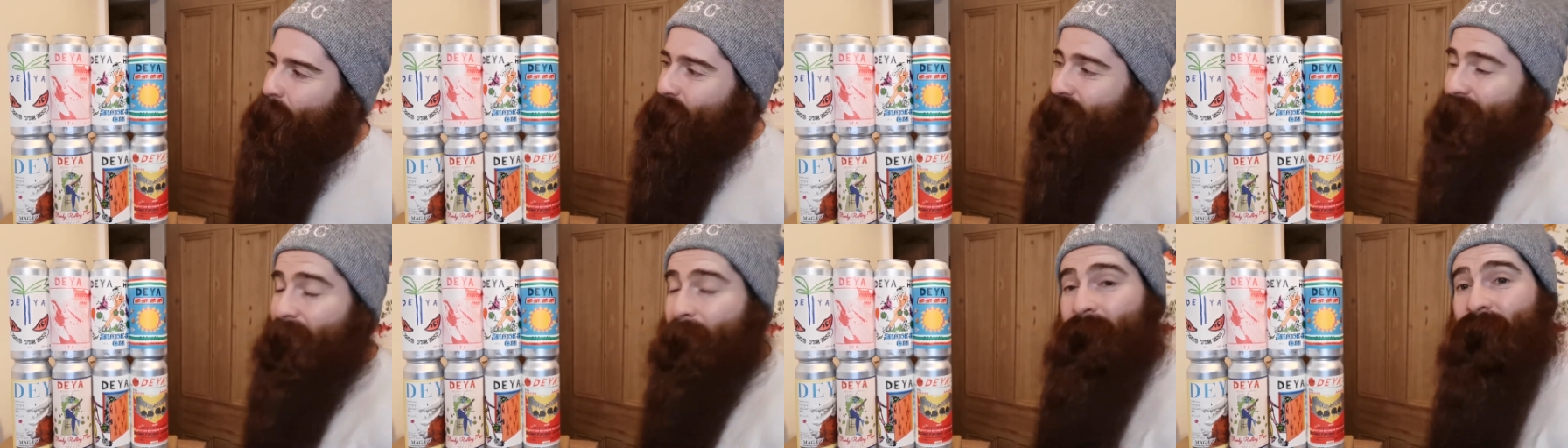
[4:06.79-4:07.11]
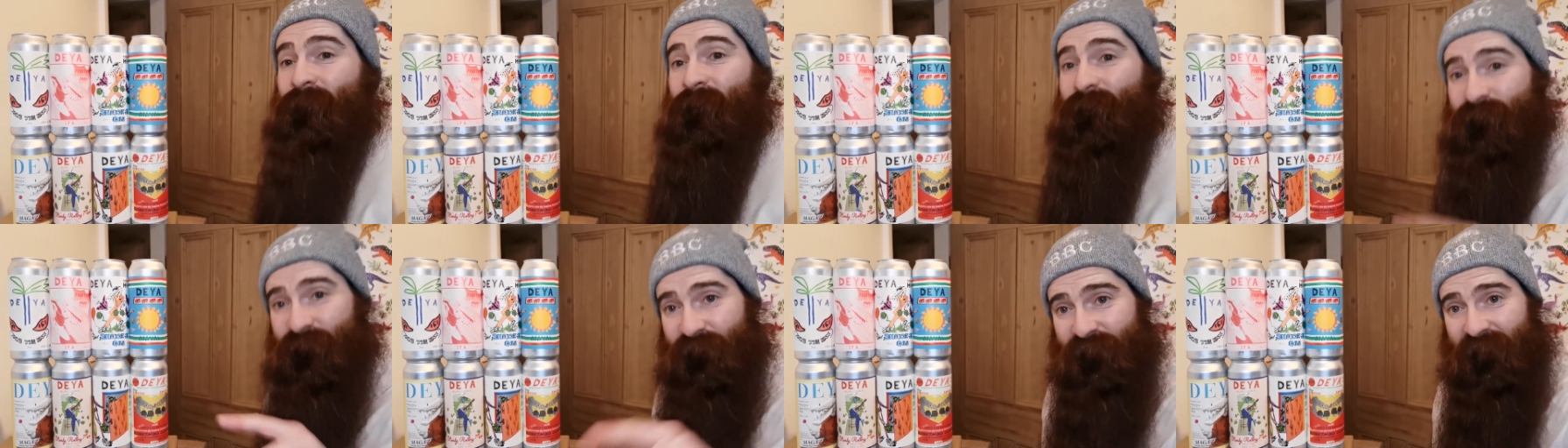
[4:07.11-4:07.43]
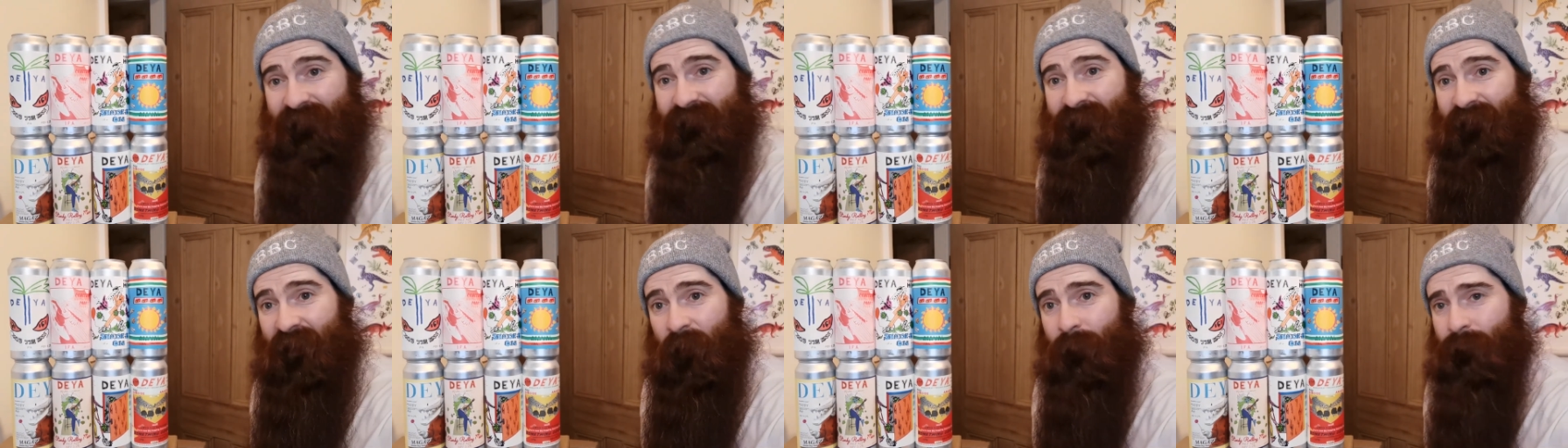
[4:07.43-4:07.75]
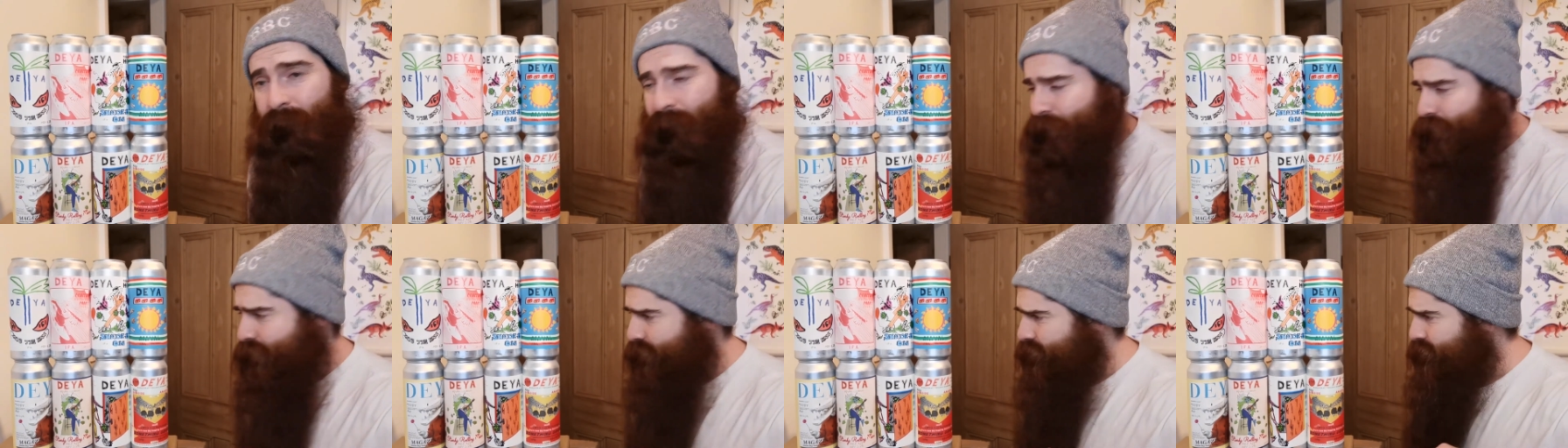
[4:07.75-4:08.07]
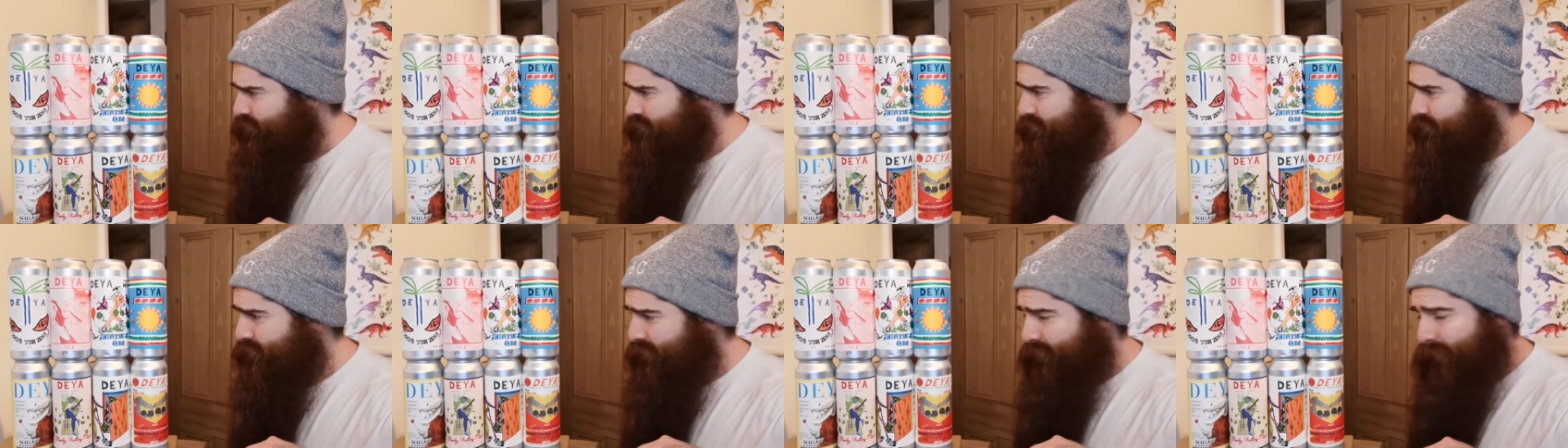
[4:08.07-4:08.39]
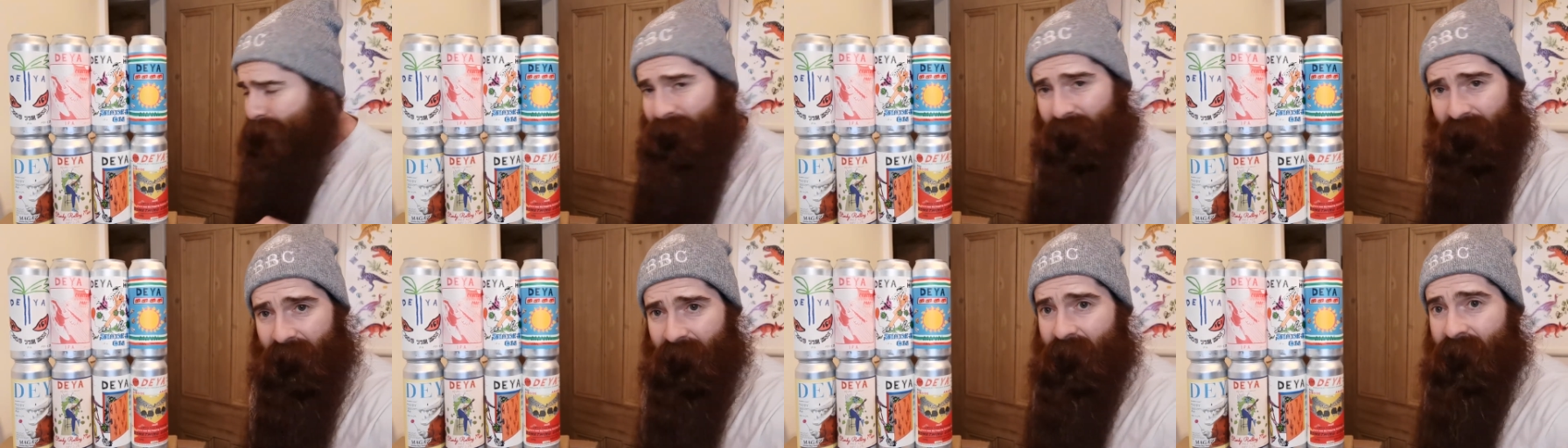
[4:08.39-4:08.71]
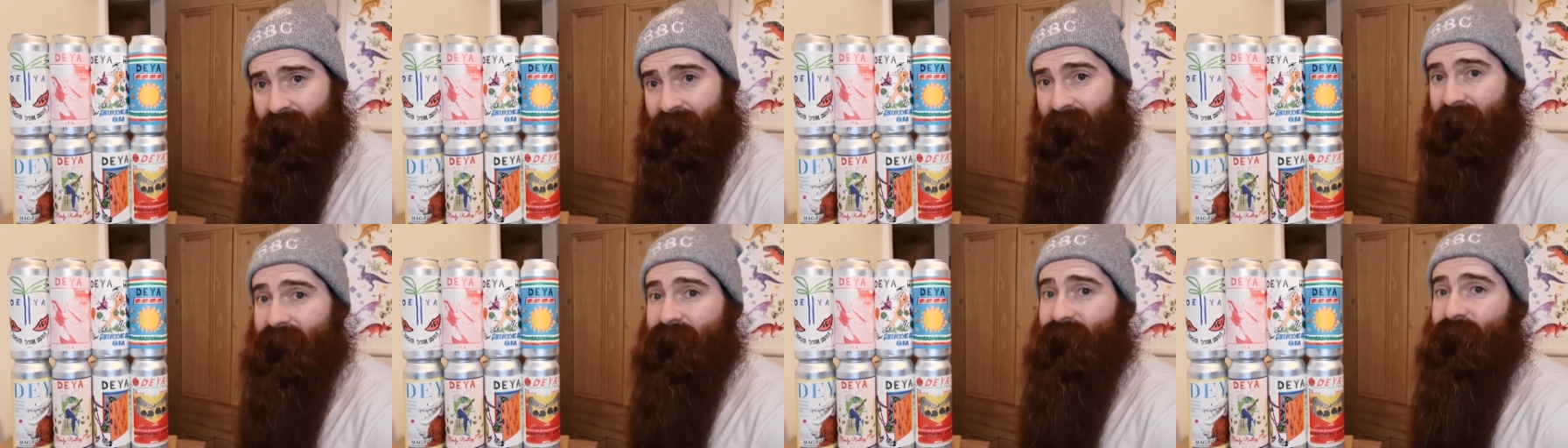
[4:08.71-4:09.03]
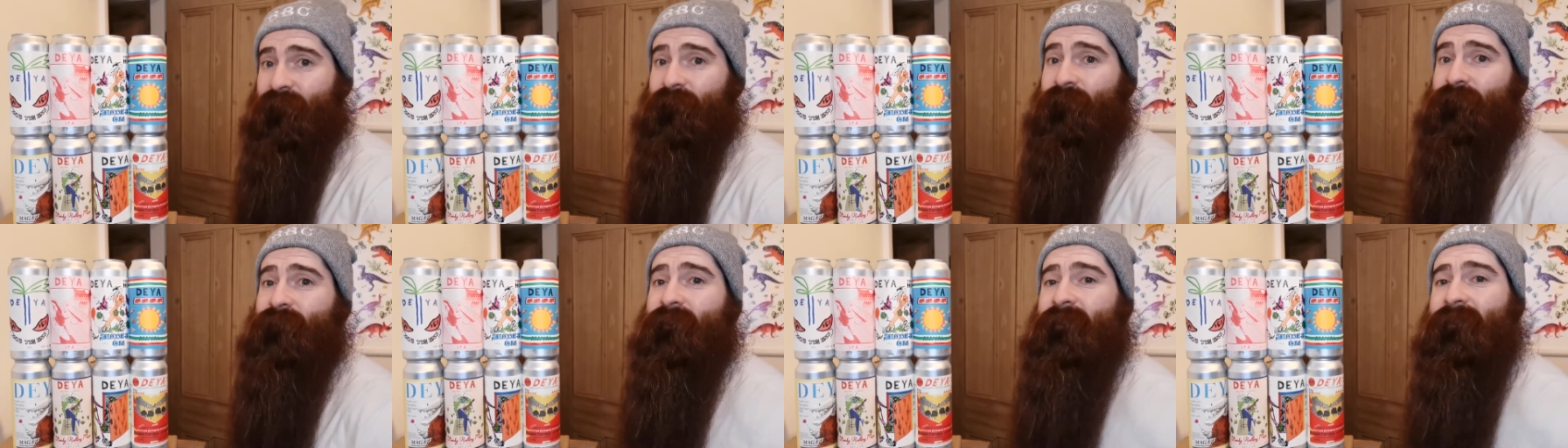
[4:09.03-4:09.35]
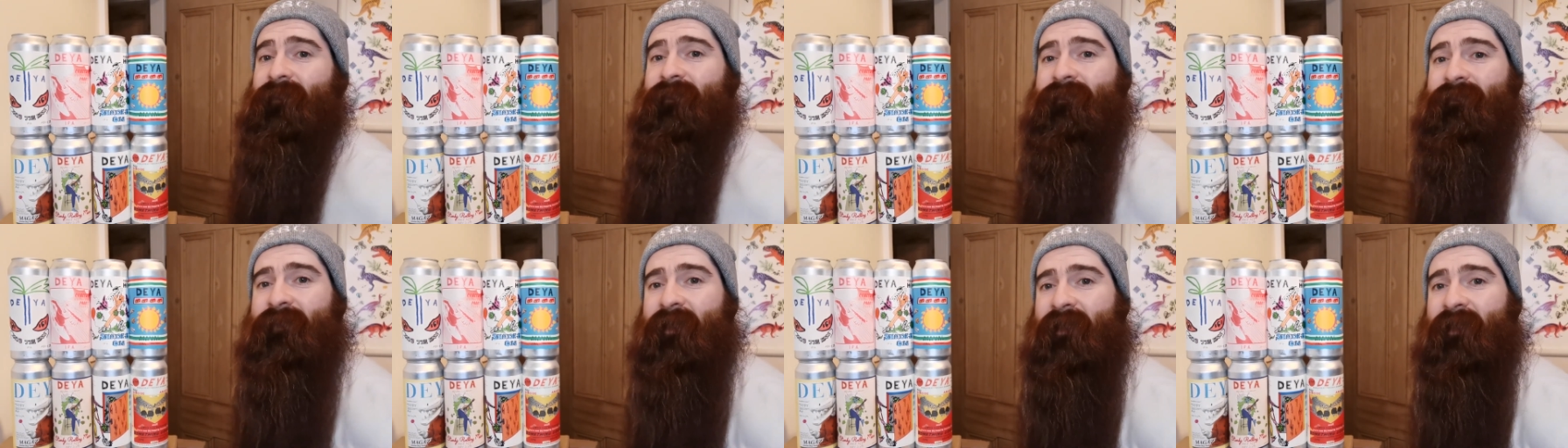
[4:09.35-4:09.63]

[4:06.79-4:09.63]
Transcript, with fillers: But yeah, until next time, guys, girls,